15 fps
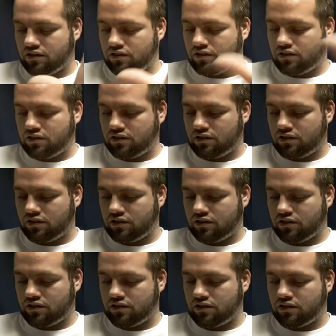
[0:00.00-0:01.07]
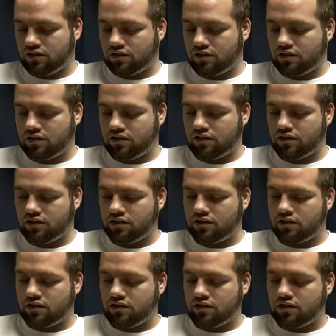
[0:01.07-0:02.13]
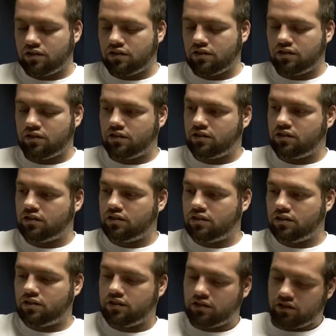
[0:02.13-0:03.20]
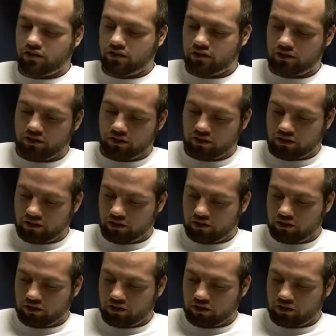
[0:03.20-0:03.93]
This person isn't speaking.